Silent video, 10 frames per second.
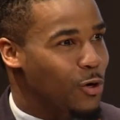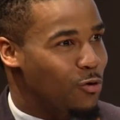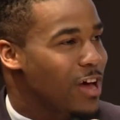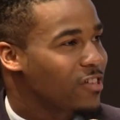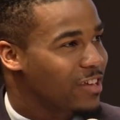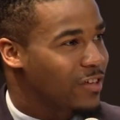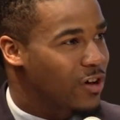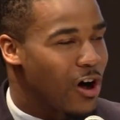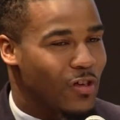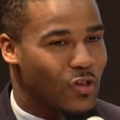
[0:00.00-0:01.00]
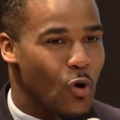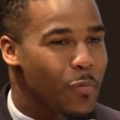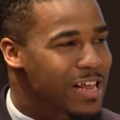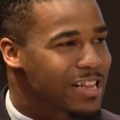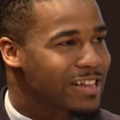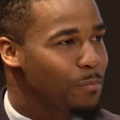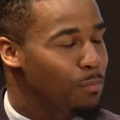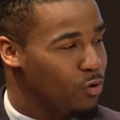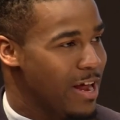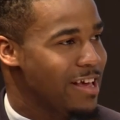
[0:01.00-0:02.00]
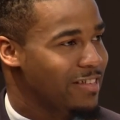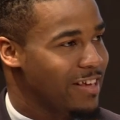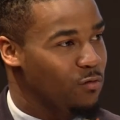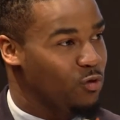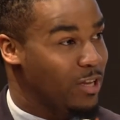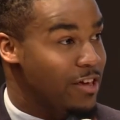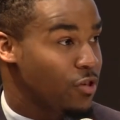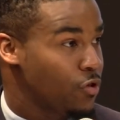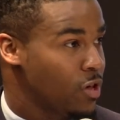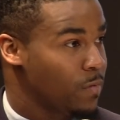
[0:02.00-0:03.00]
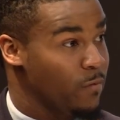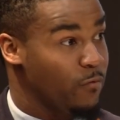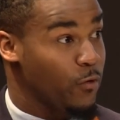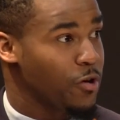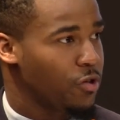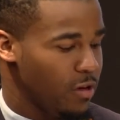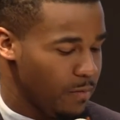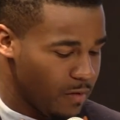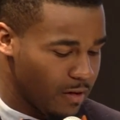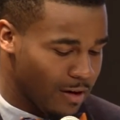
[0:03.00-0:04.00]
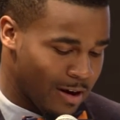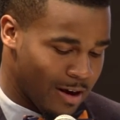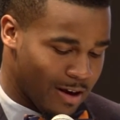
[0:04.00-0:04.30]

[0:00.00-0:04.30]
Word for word: progression has caused so many breaks in relationships and friendships.